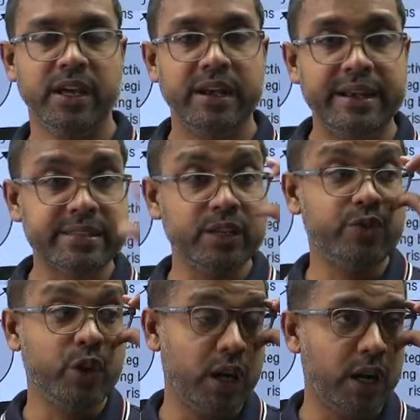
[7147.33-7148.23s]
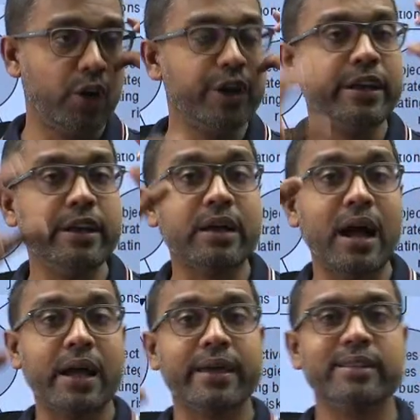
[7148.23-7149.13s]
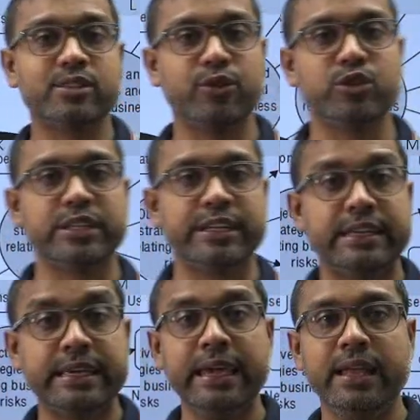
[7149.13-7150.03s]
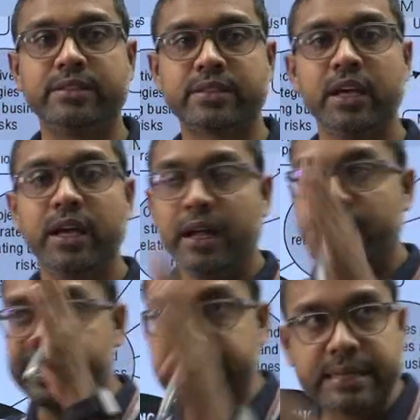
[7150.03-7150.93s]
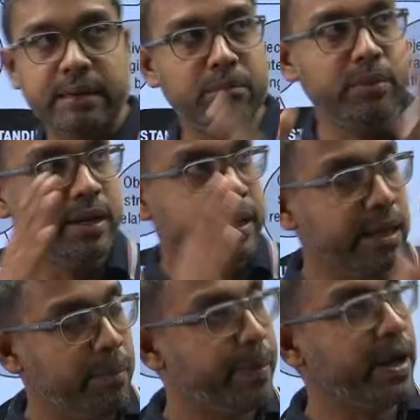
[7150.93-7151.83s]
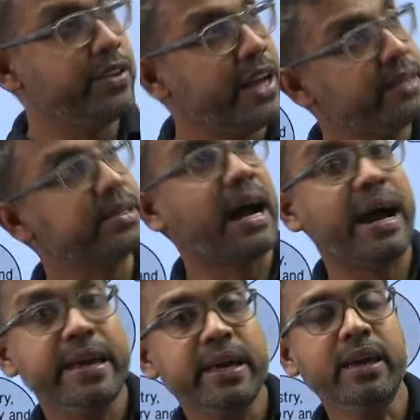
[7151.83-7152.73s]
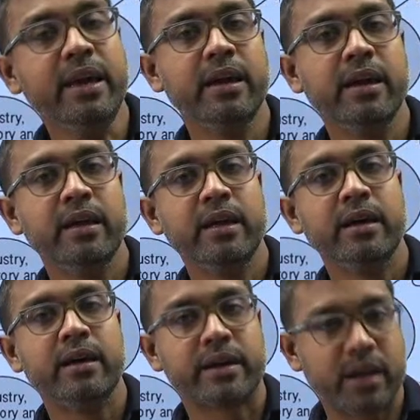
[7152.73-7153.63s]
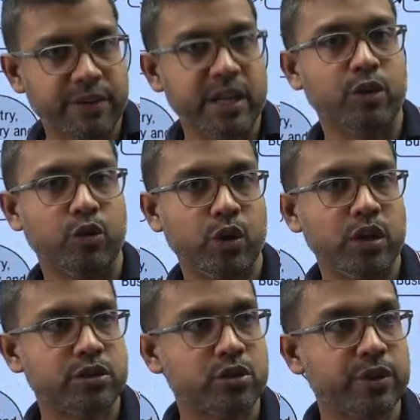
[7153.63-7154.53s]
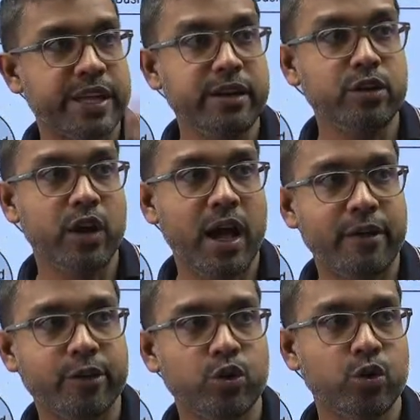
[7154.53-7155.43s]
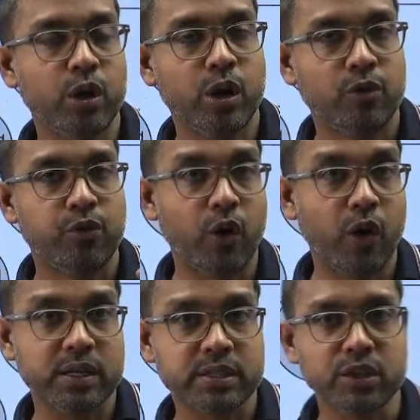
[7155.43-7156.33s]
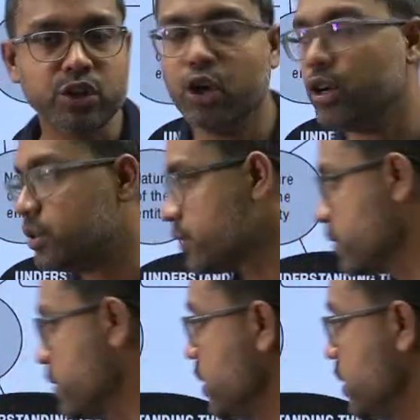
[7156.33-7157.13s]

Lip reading: Let's say if you are auditing Cargill's Food City, Kiel's, December, April, there is high revenue. So then you have to focus on those.